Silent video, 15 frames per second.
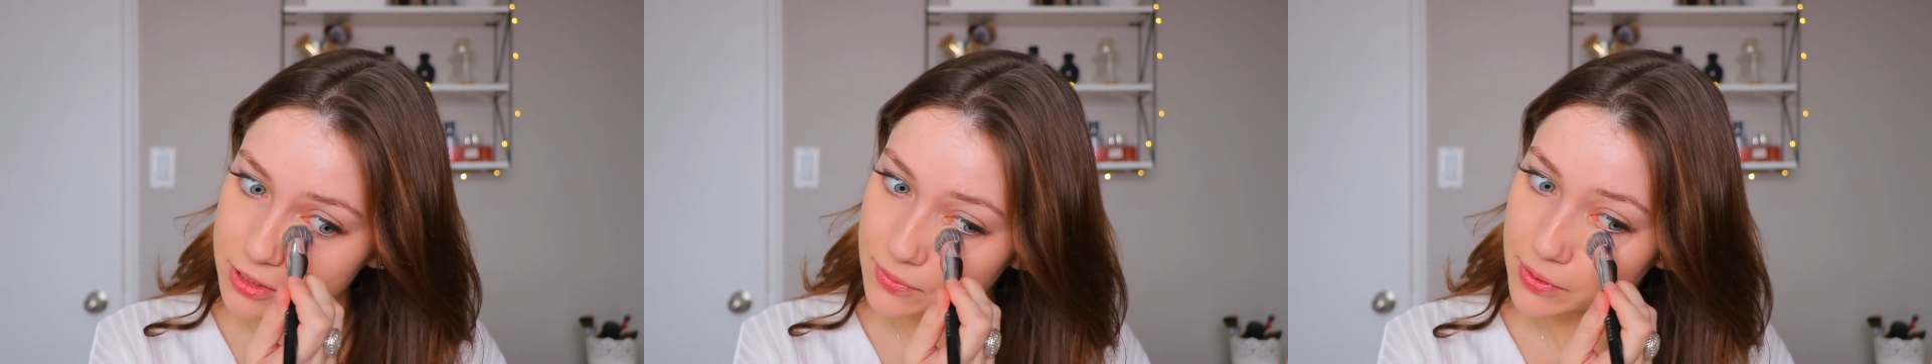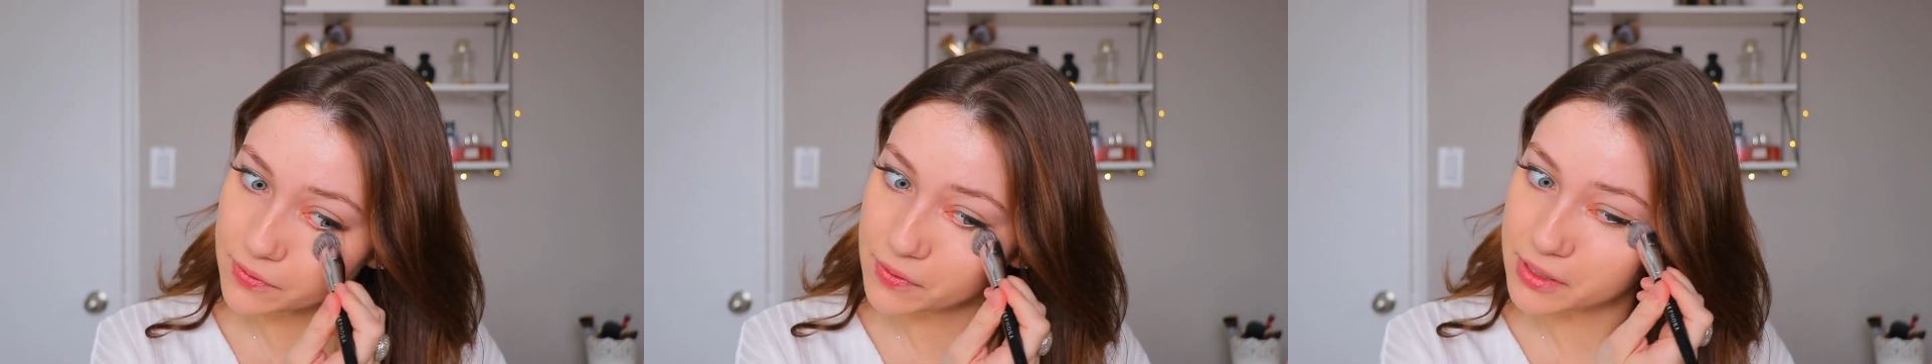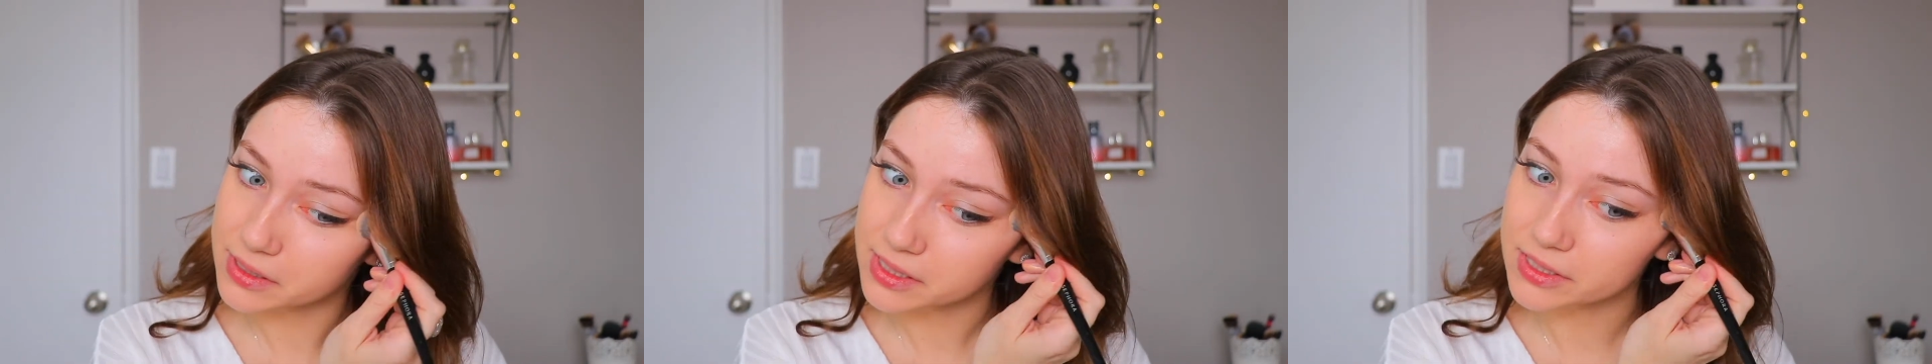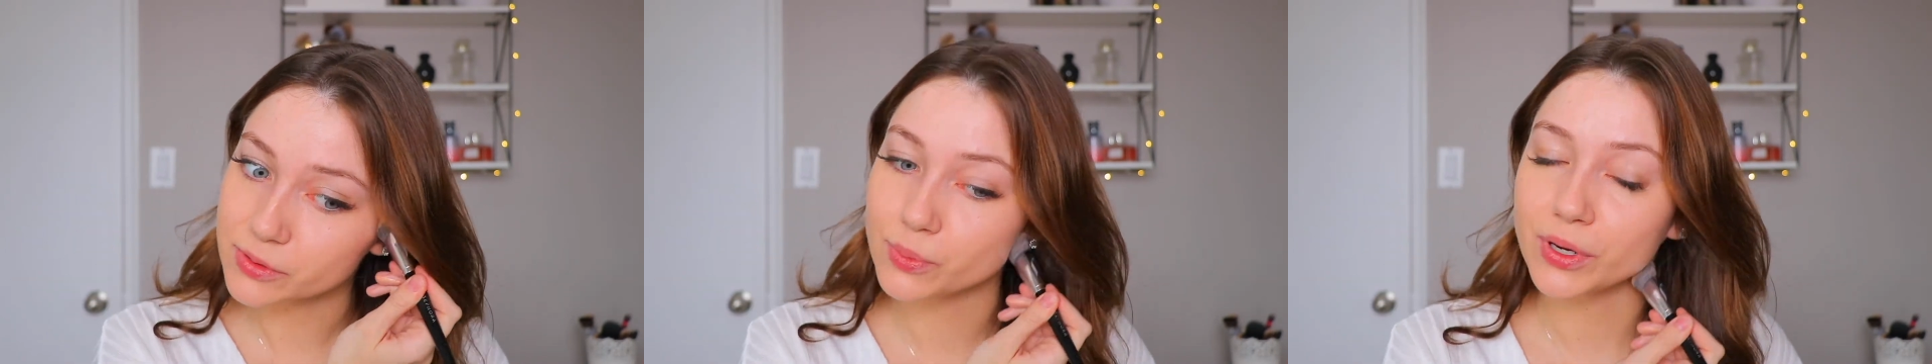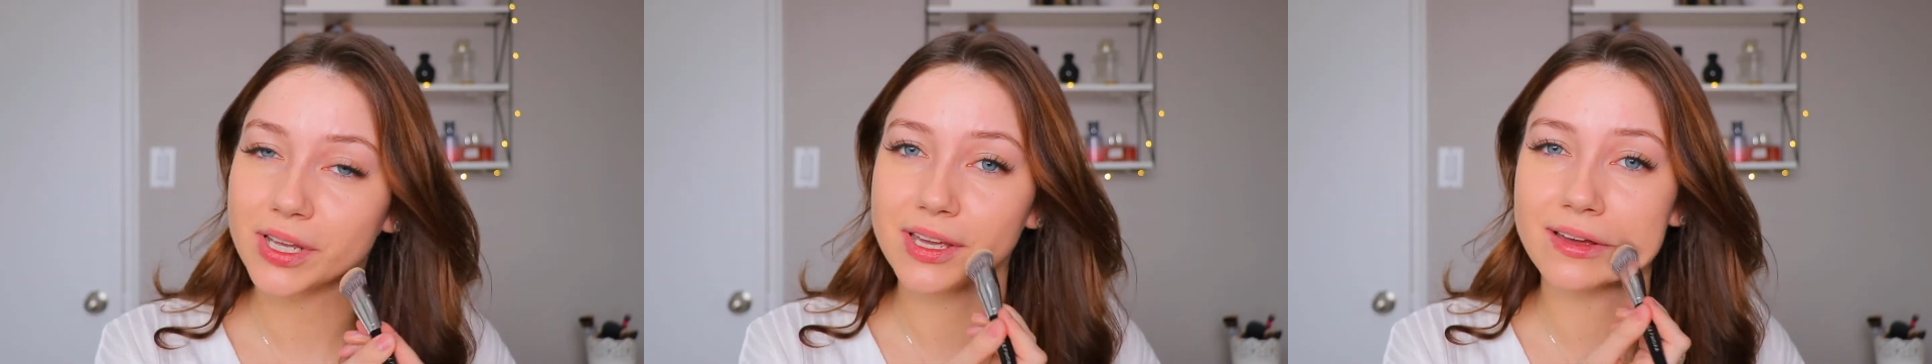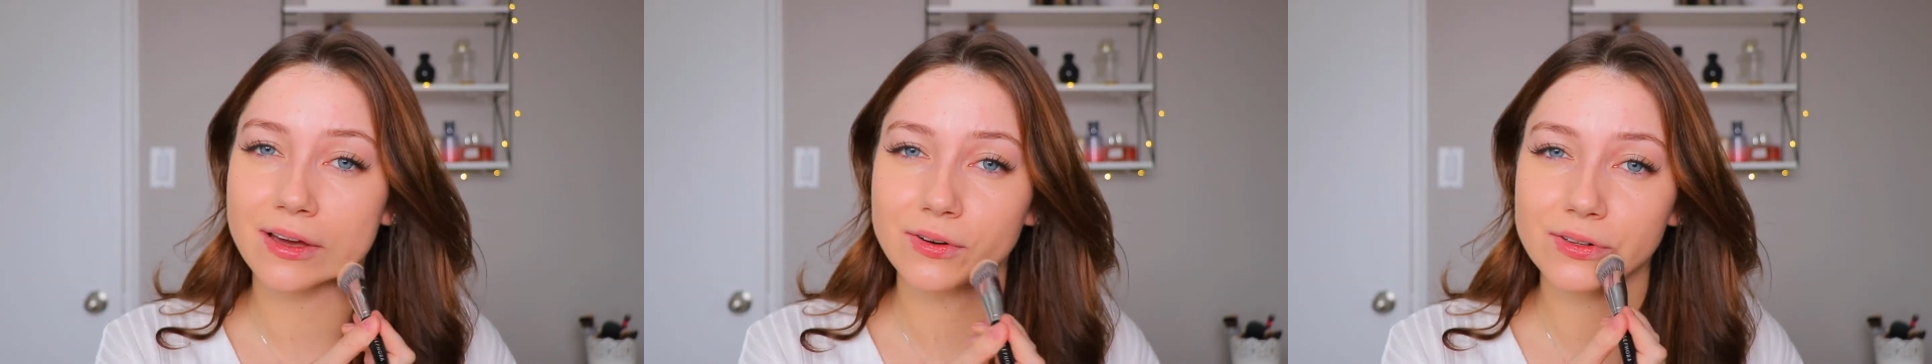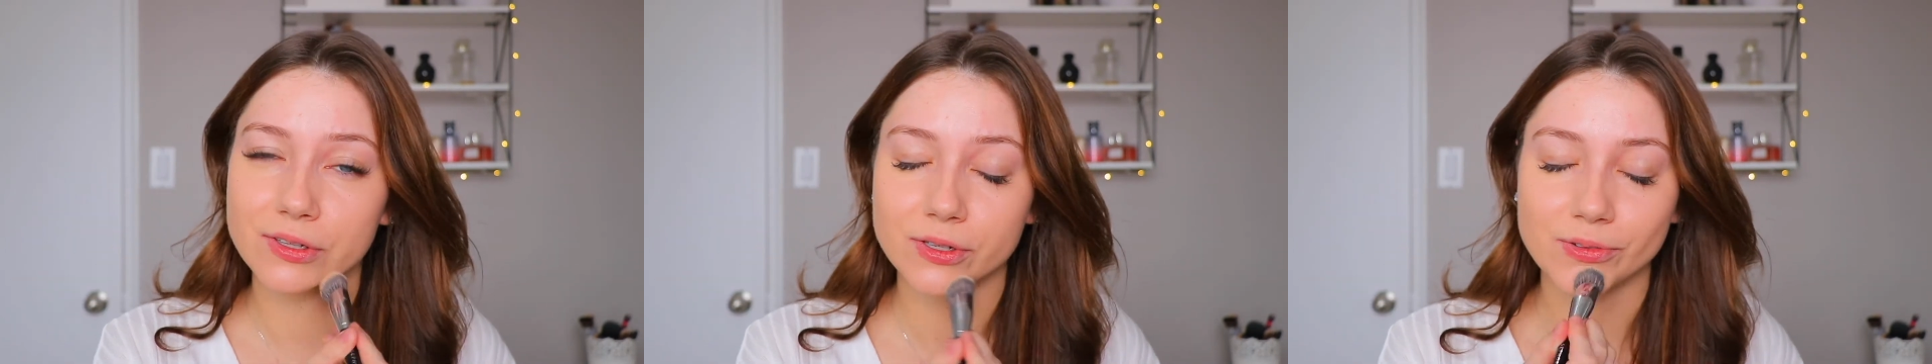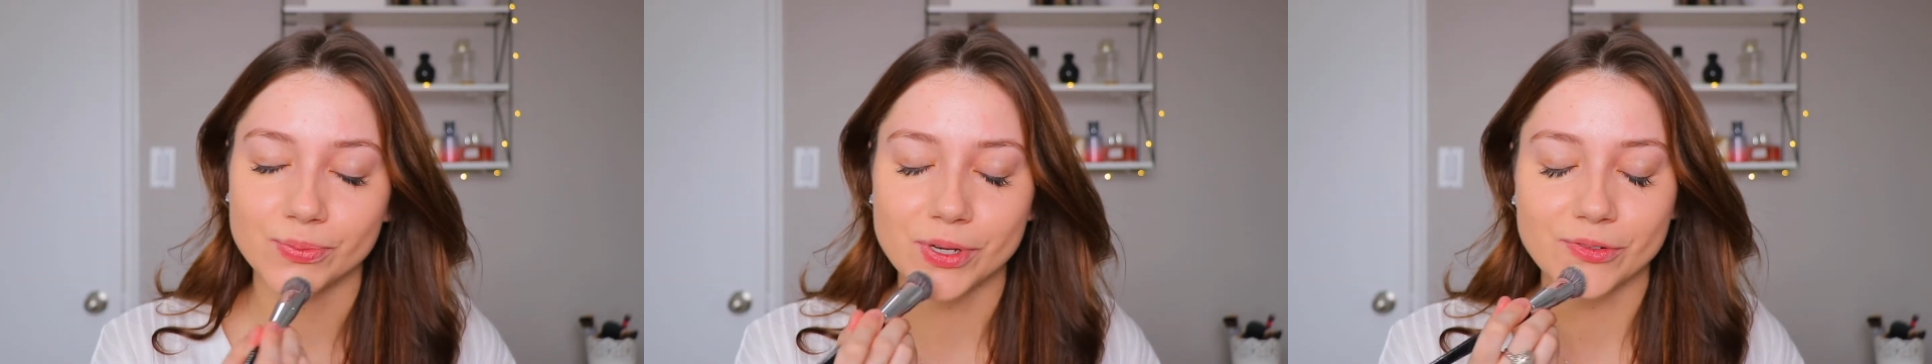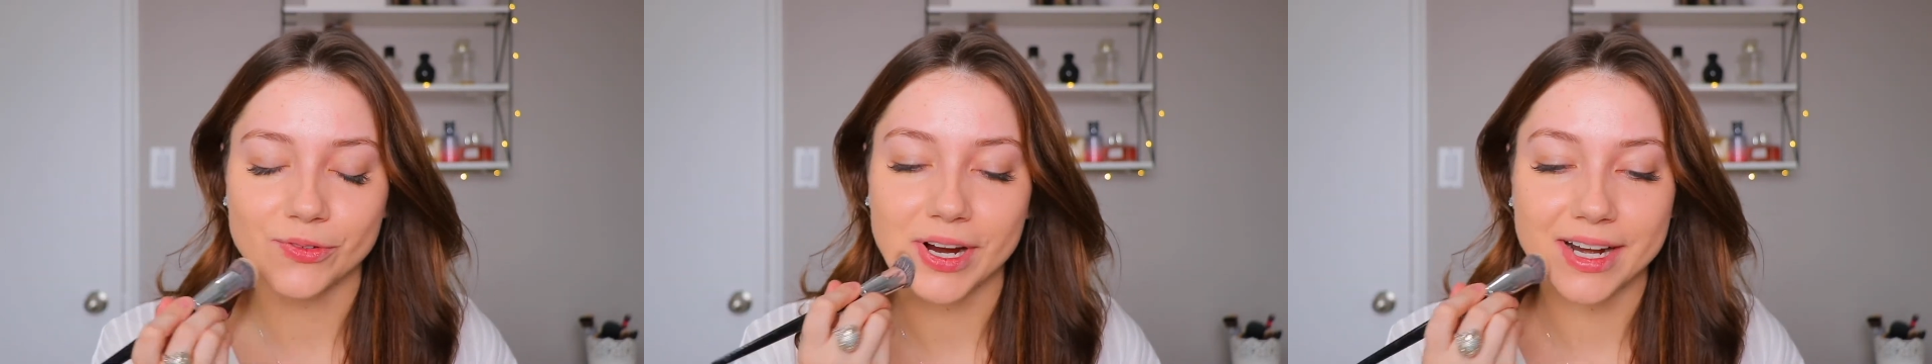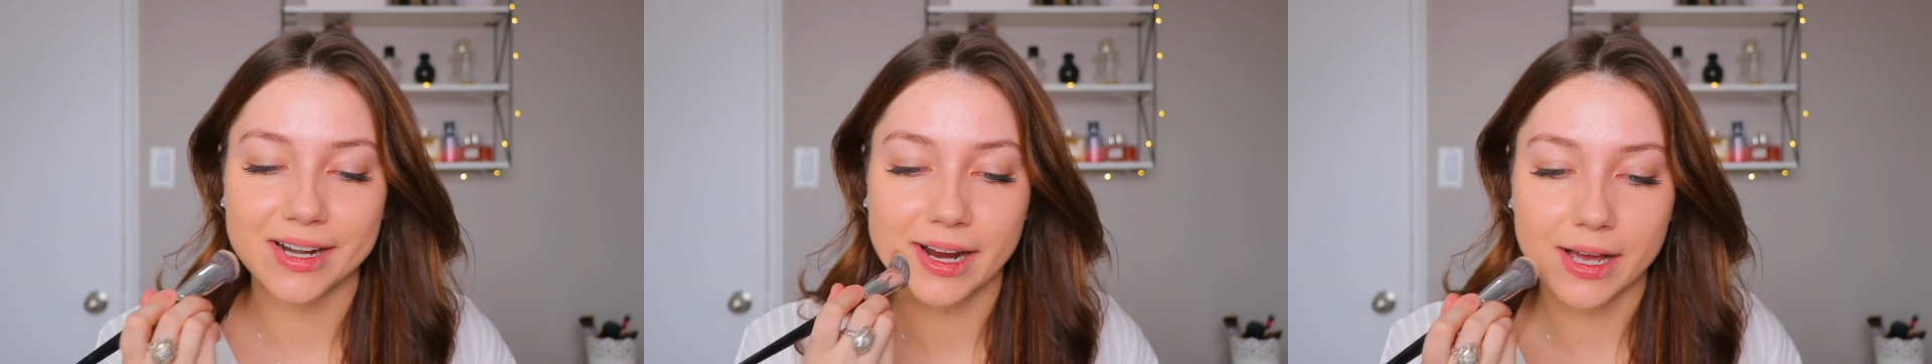My face is breaking out a little bit
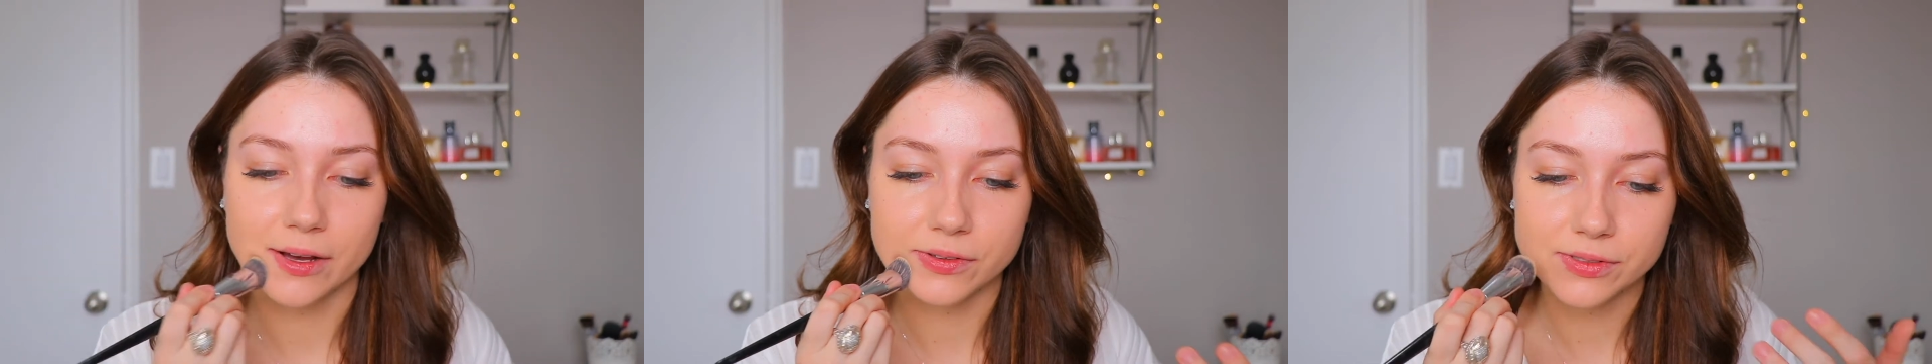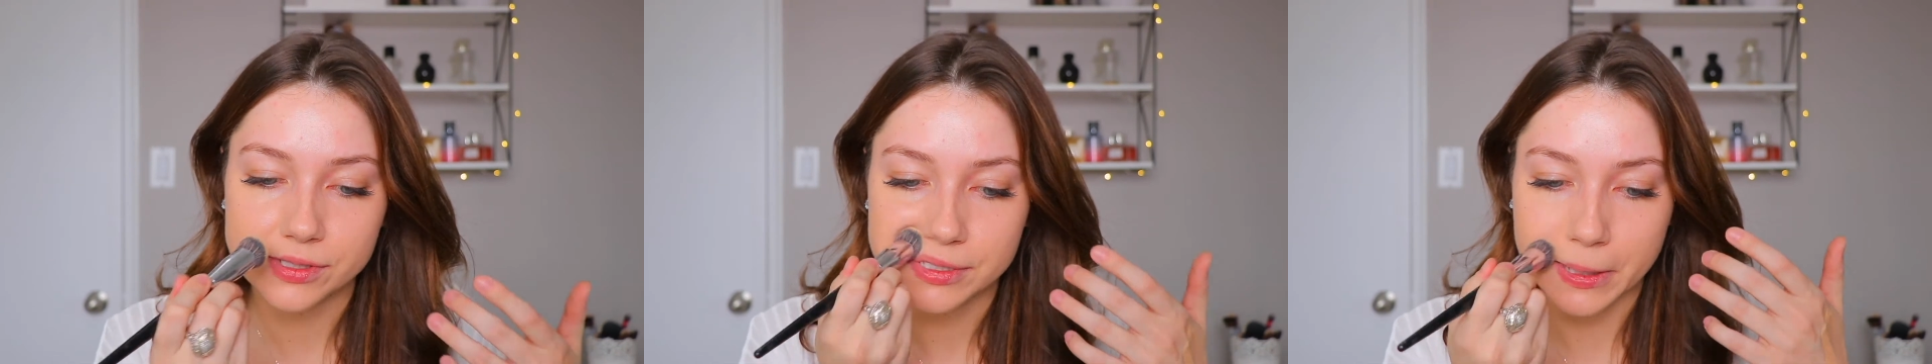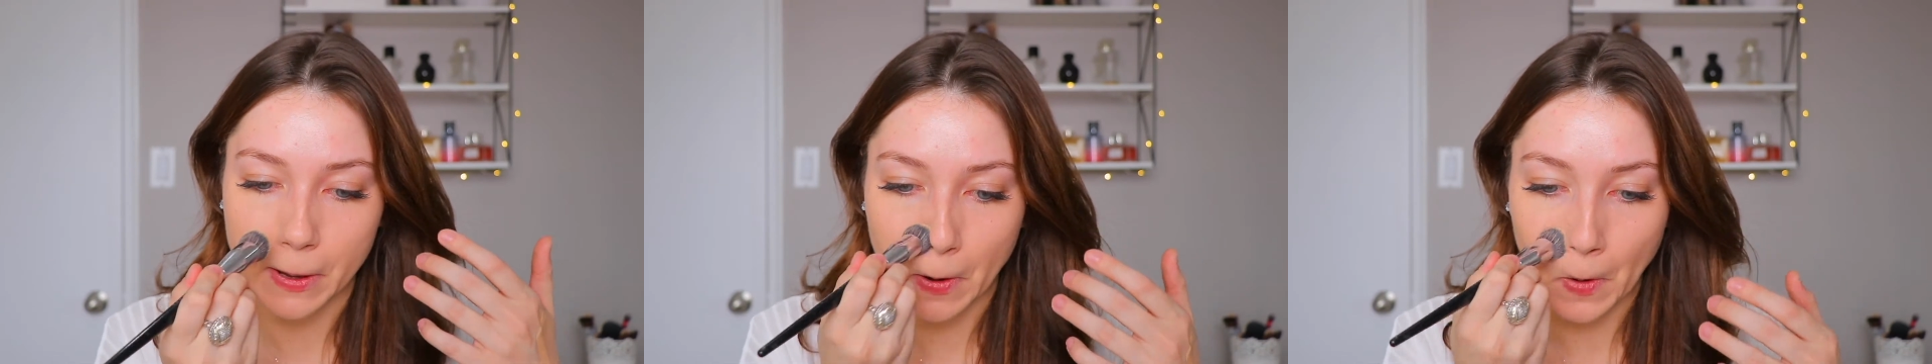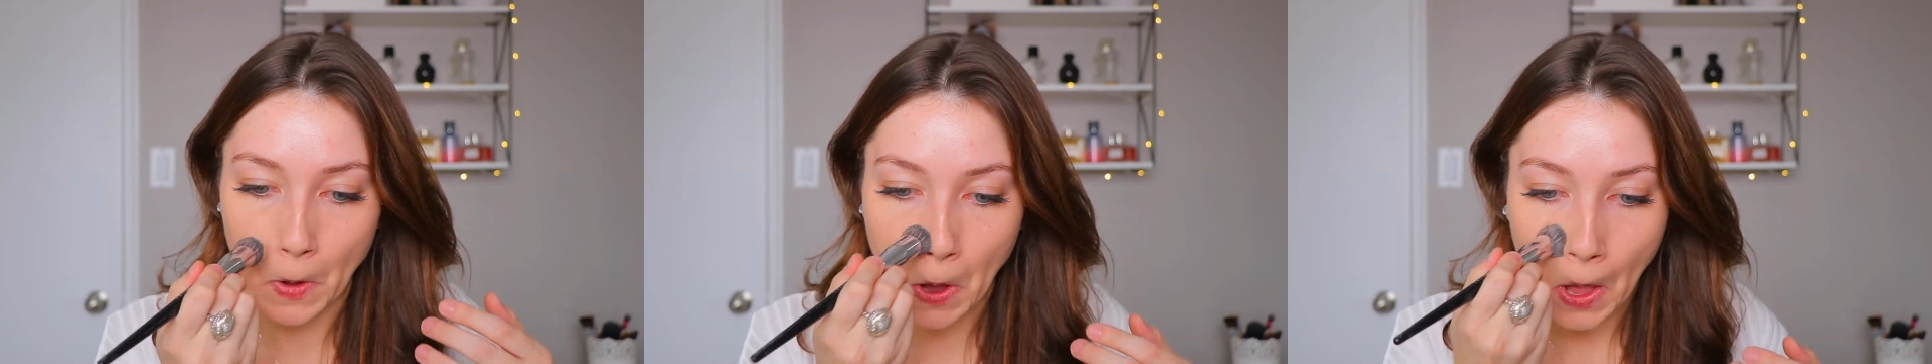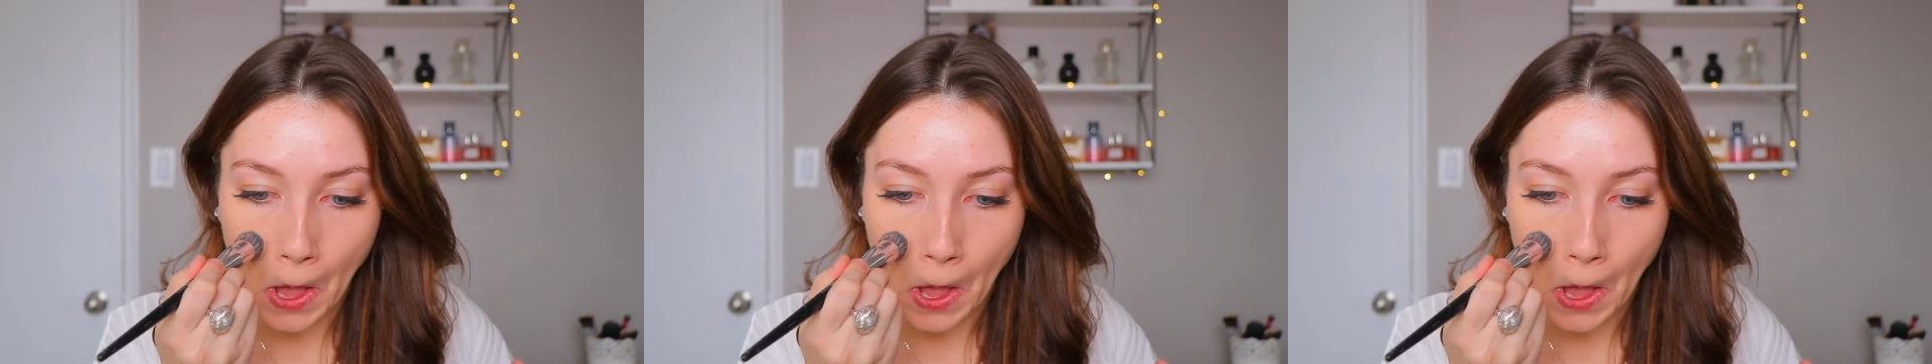right now, so